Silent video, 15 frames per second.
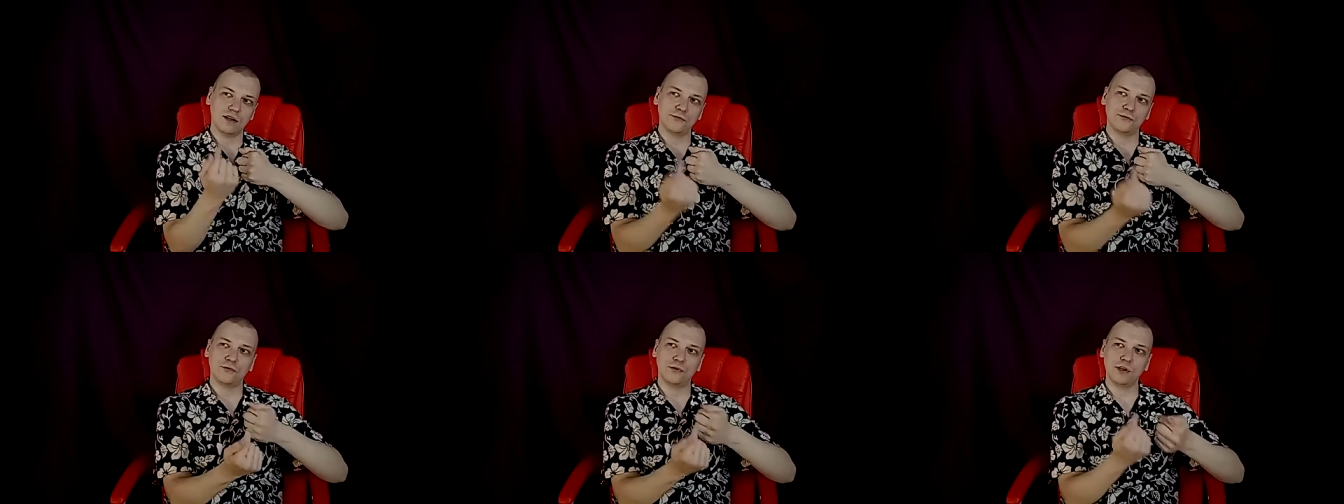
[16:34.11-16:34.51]

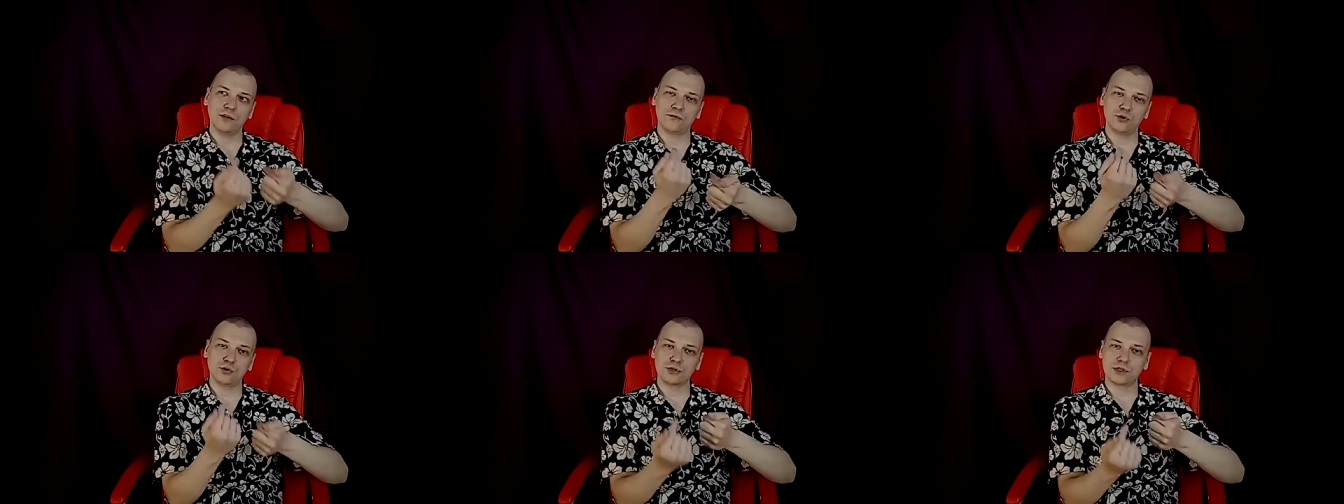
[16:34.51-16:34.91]
if
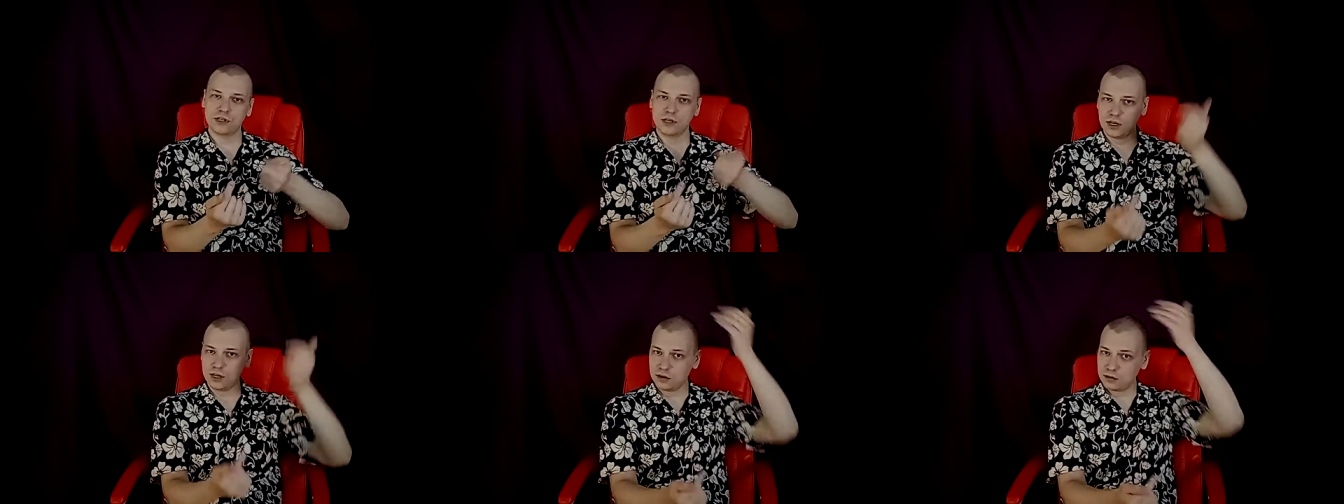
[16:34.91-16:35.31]
if you
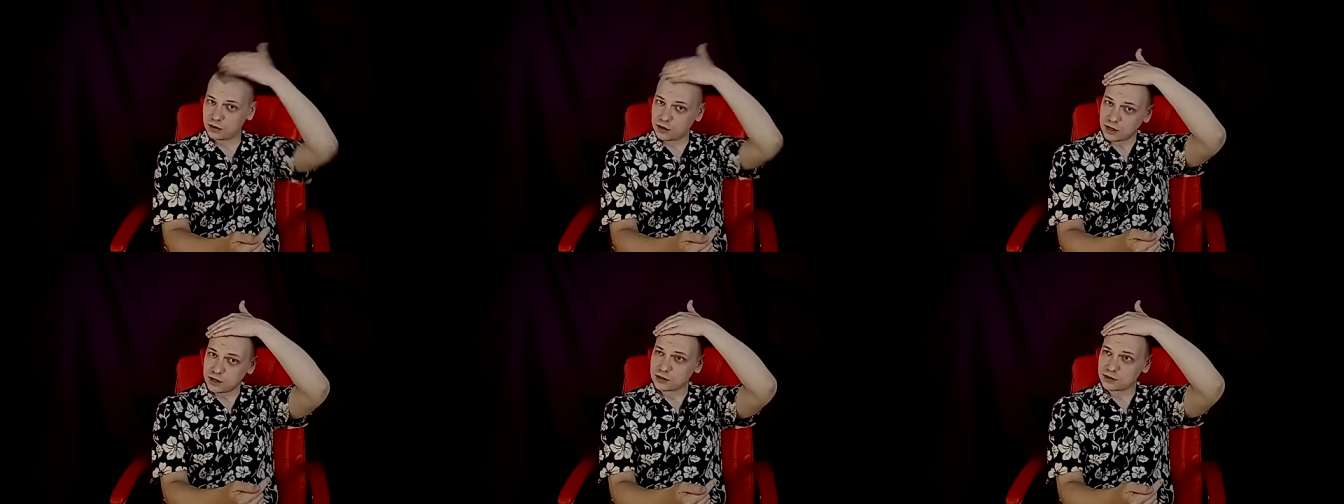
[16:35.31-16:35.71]
see
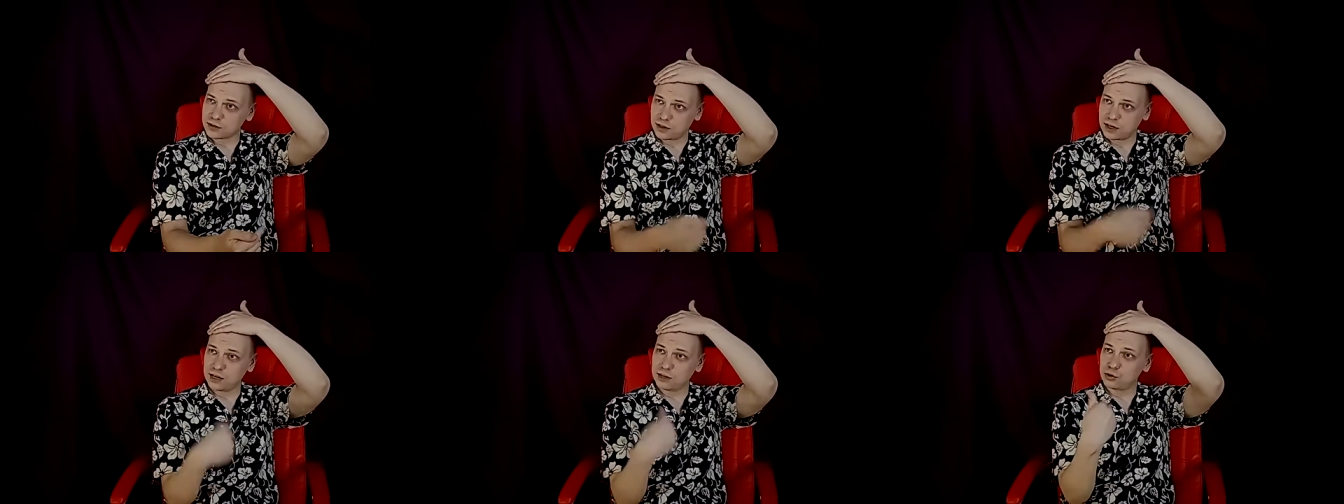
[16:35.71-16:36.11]
this,
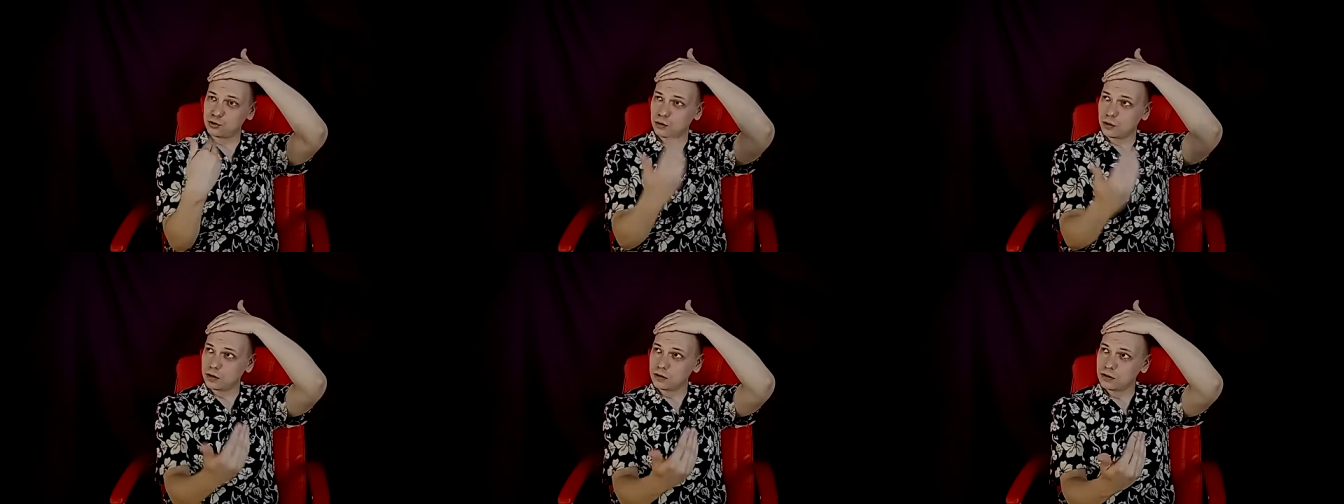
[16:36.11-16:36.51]
then
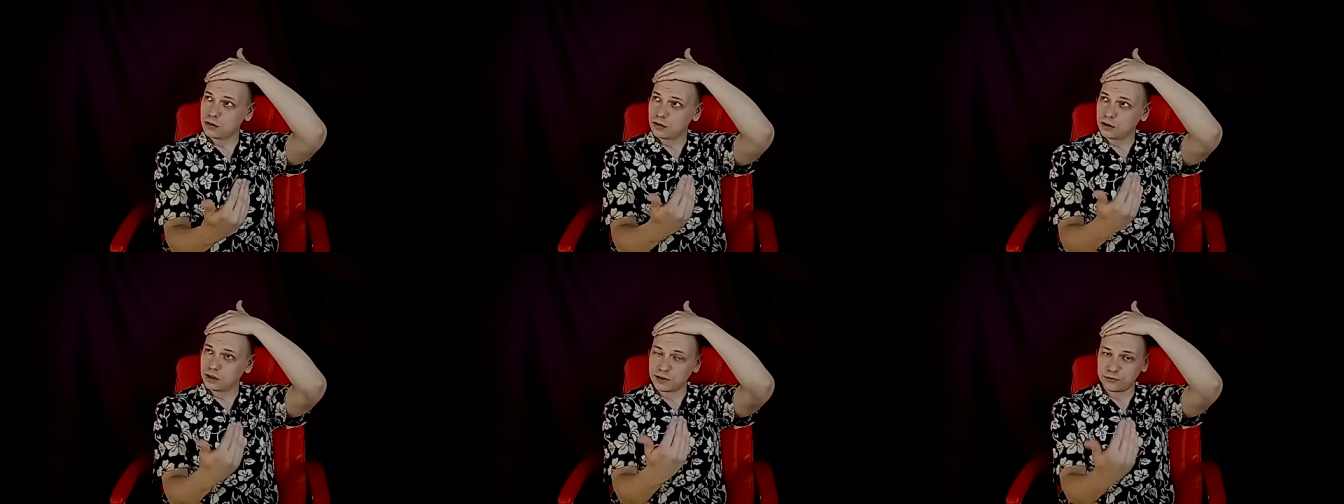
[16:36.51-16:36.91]
your
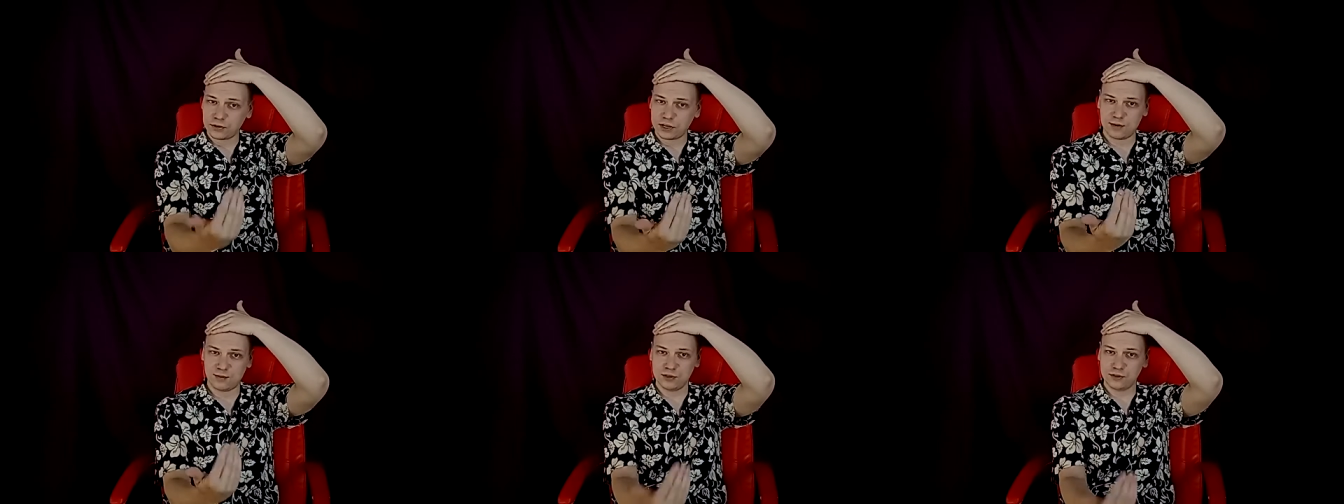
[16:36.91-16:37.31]

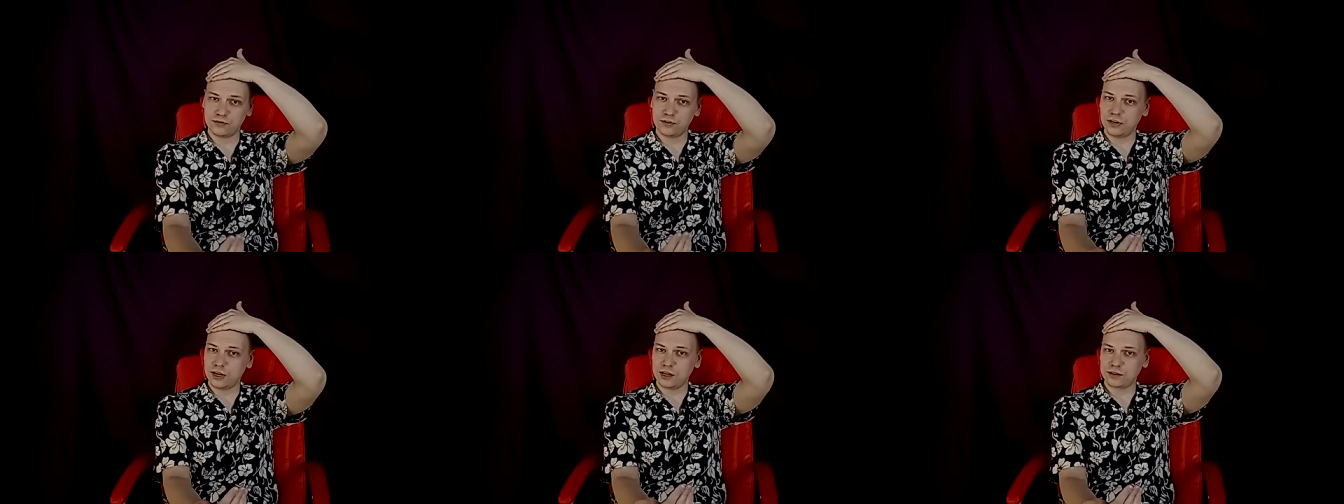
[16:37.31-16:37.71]
left
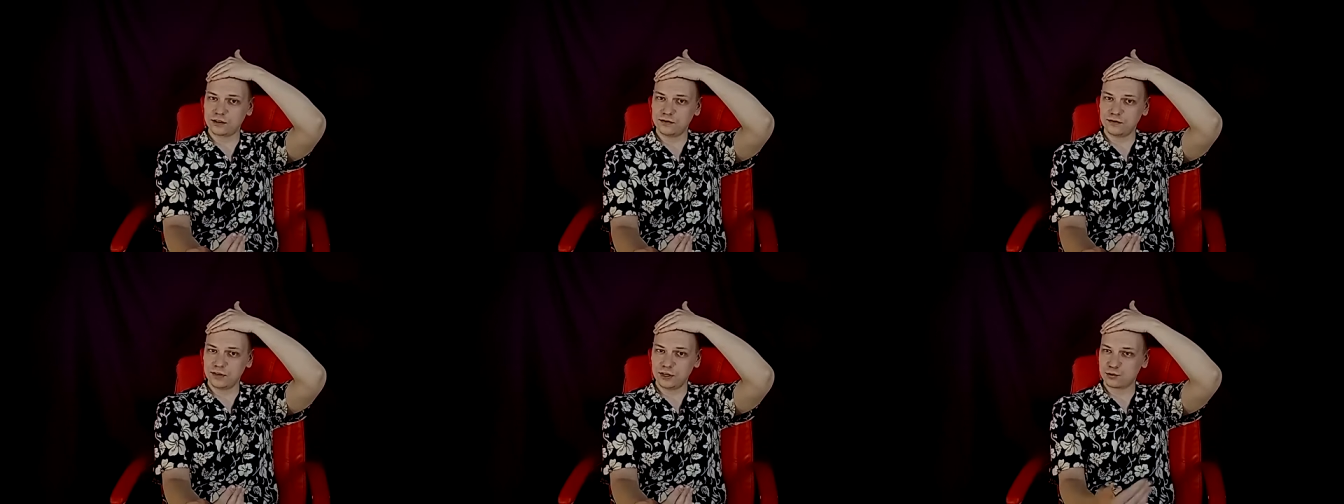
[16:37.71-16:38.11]
hemisphere
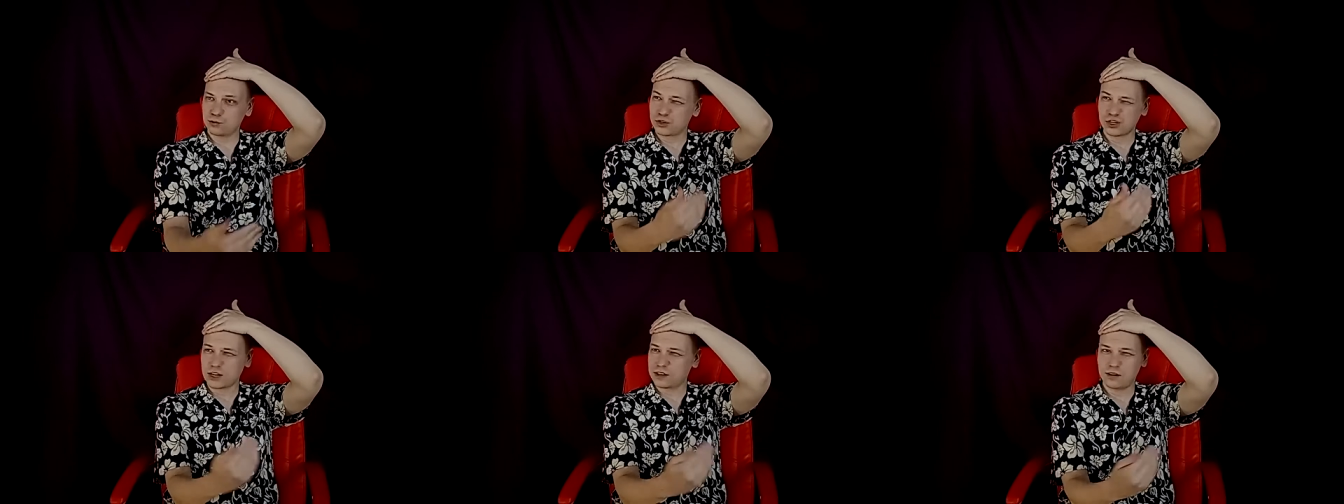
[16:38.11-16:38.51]
activates,
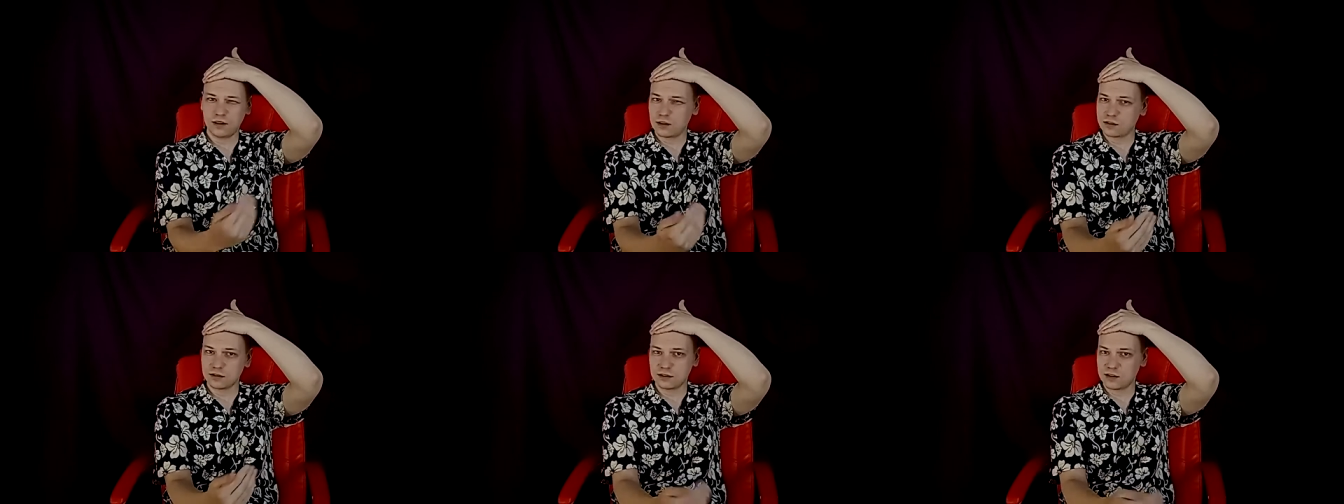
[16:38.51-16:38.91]
which I
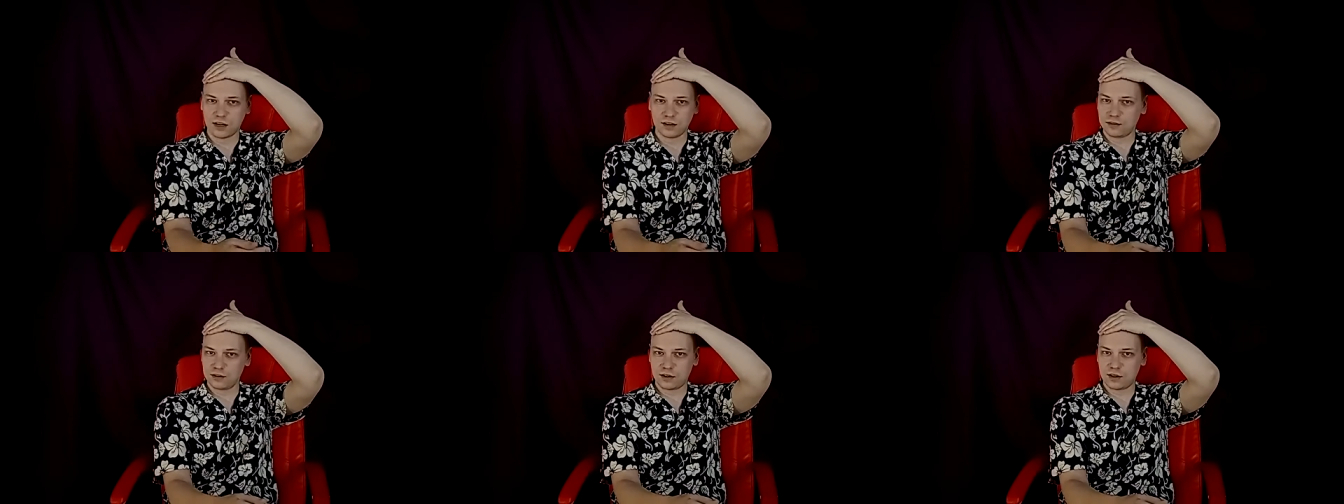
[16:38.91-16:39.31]
think is
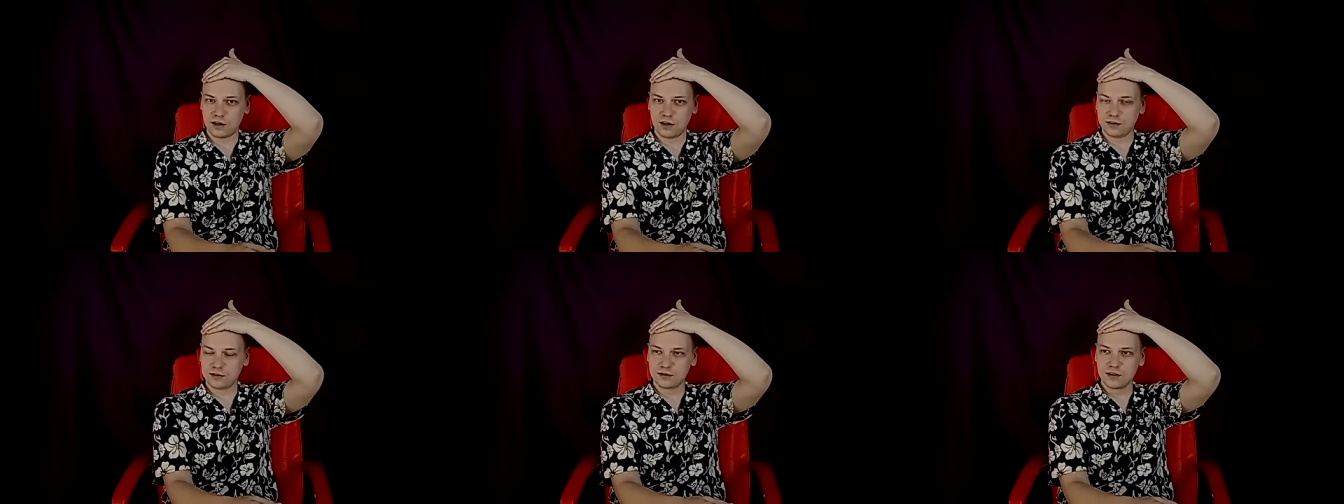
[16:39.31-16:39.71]
not the
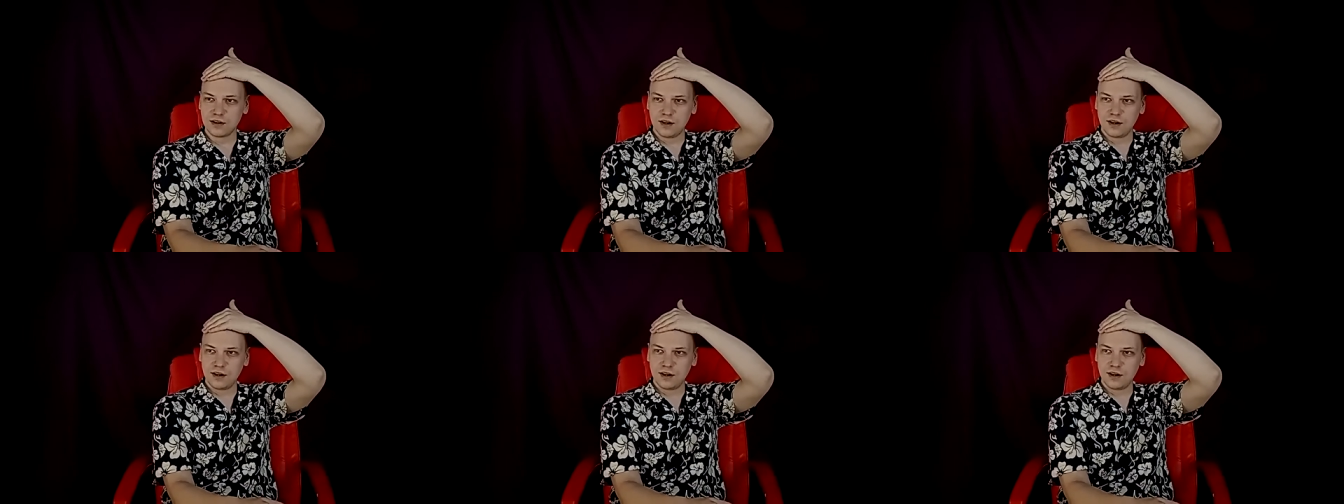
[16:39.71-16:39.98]
case.